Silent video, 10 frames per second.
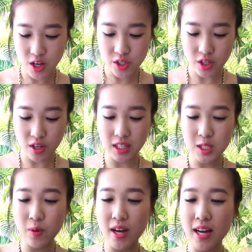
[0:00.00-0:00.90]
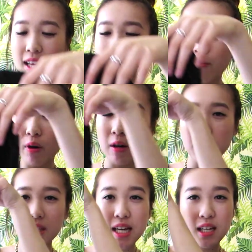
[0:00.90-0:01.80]
So this one I love wearing
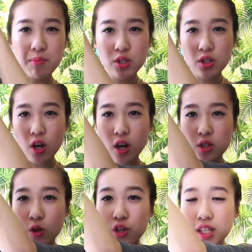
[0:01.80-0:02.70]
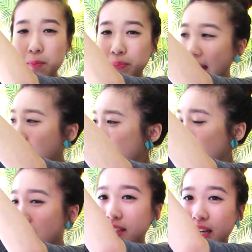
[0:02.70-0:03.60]
with denim shirts or just a black
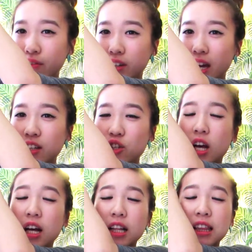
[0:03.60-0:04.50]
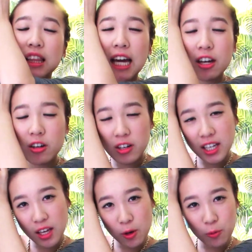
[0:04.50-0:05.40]
singlet even and just
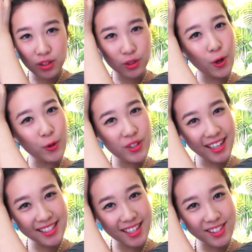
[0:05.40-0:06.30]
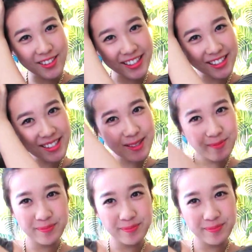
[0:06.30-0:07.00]
layering it with gold accessories.